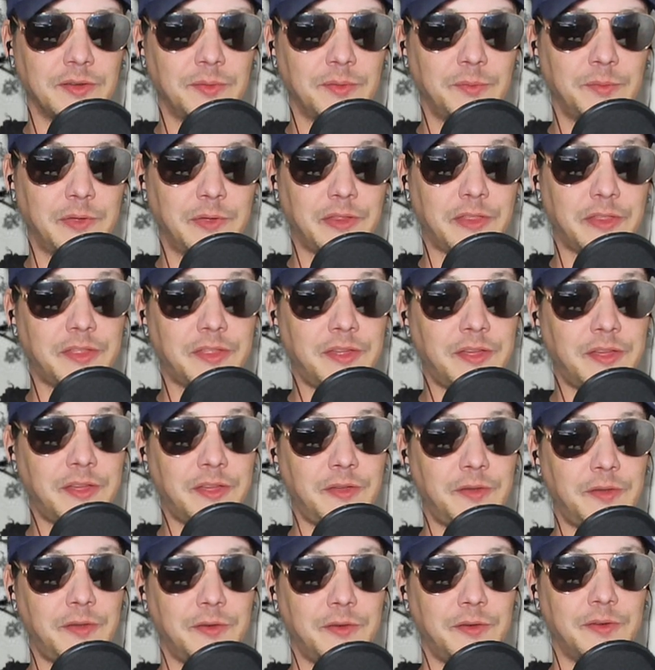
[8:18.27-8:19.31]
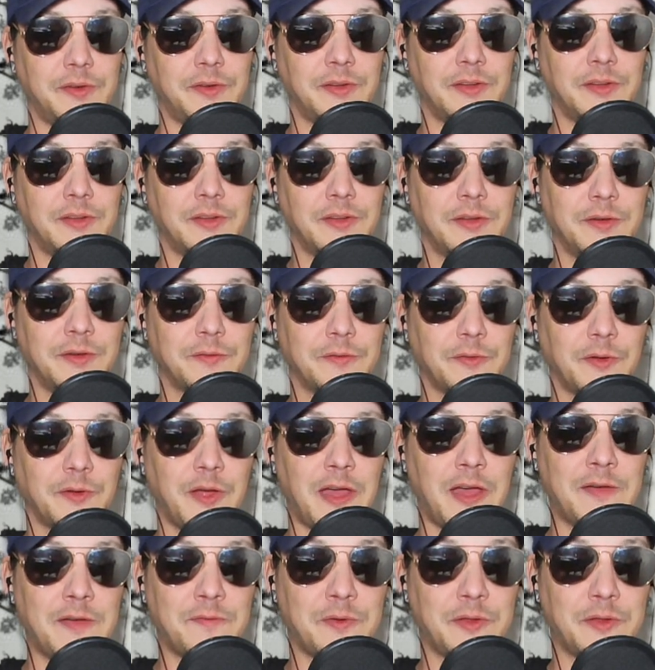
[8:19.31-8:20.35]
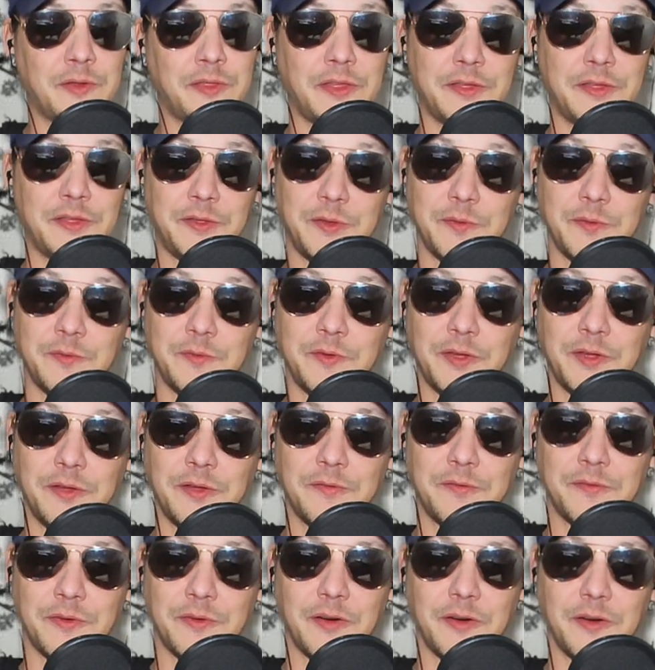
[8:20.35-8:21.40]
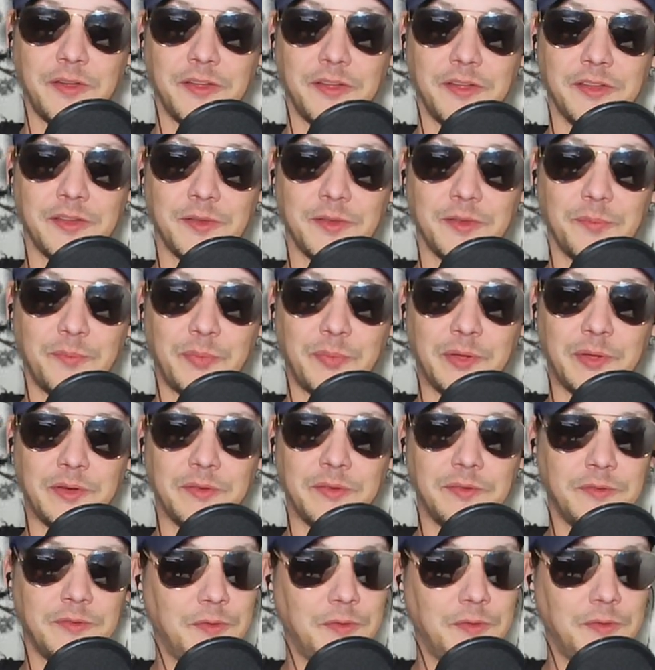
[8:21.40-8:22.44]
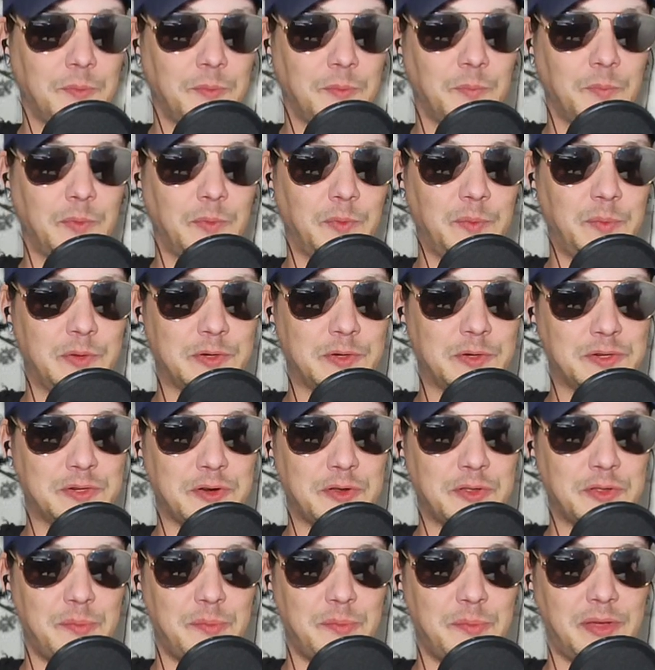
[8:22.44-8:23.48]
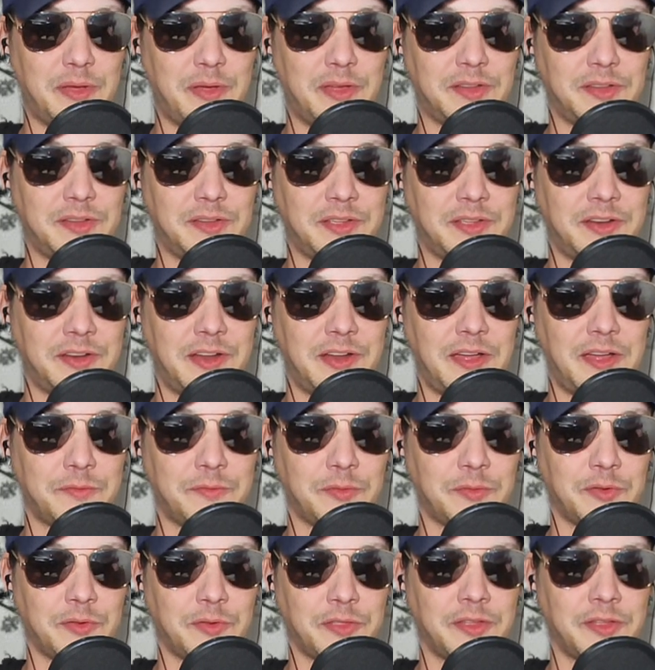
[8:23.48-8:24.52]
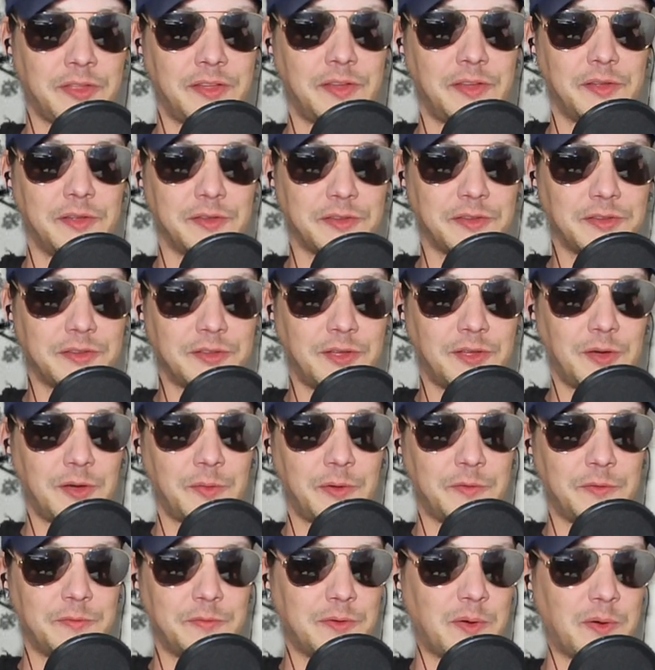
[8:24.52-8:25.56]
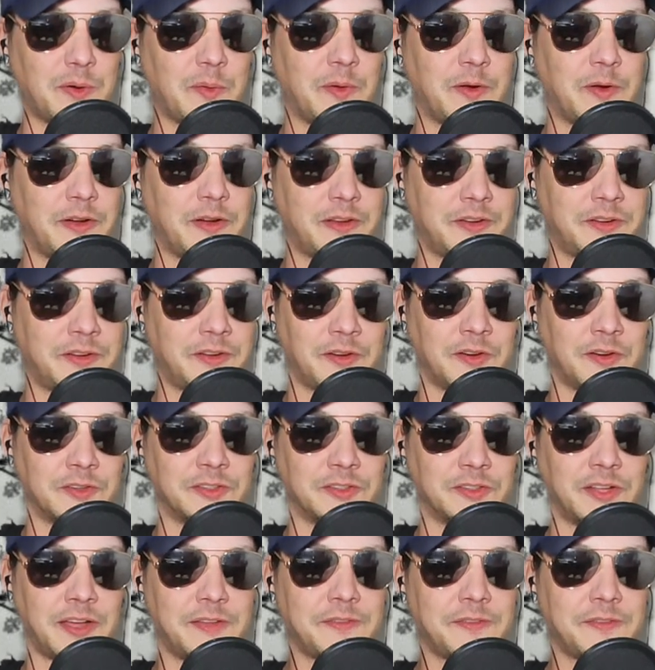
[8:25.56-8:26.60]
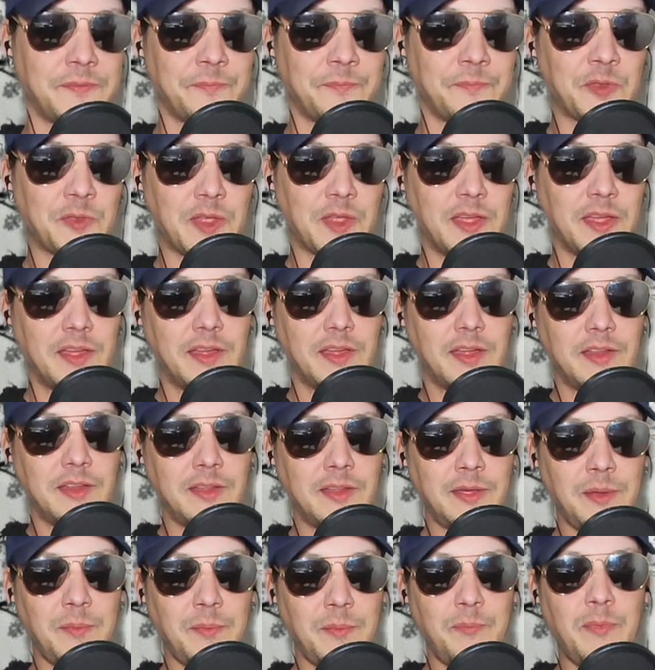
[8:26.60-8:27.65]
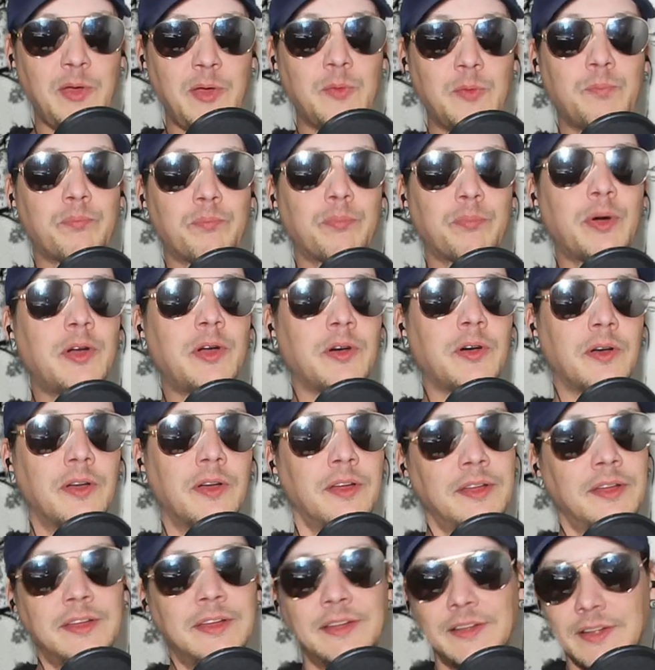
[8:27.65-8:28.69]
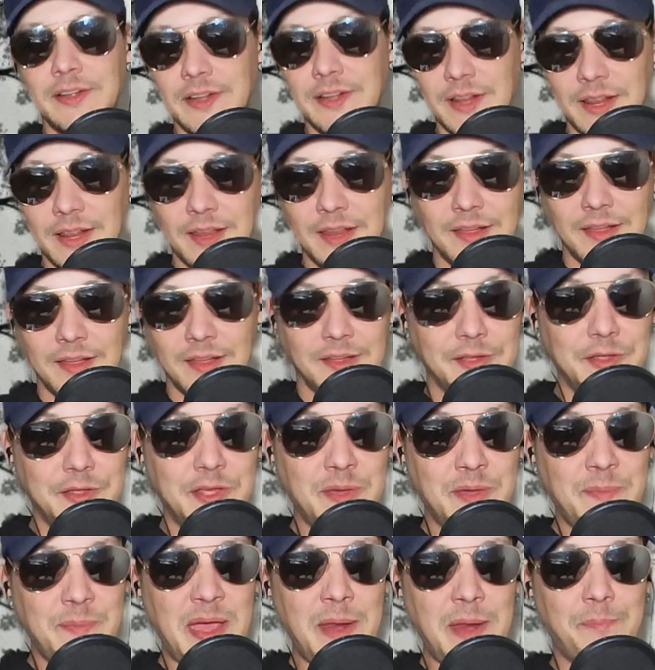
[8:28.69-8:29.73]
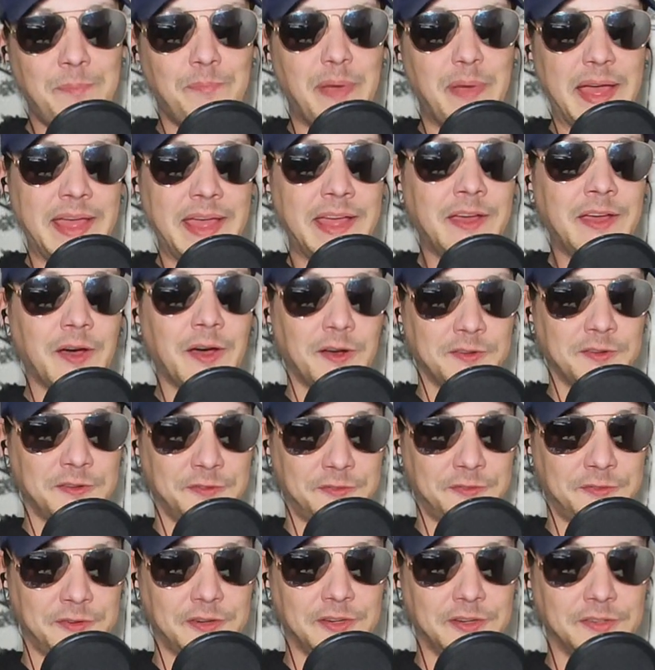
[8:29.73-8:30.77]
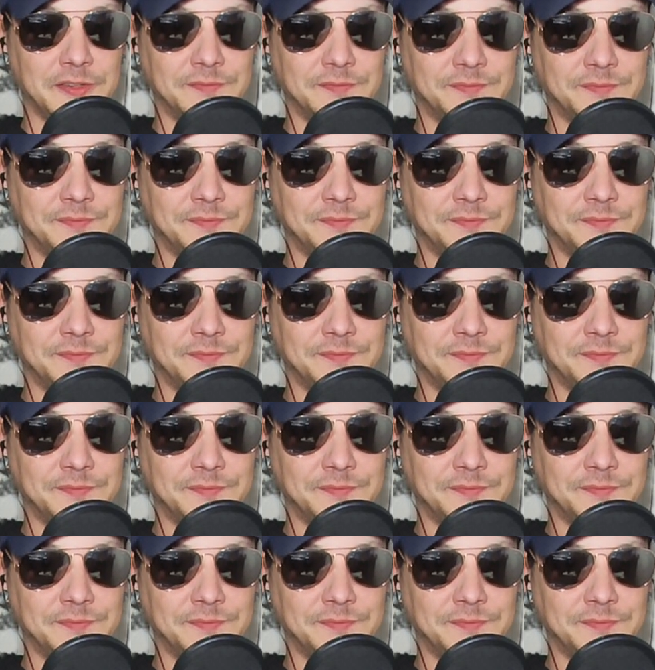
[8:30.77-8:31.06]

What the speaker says: We thank you for everything you've done for us, but we wish her the best in everything else going forward in her life. It's like, bro, you made bank off of her.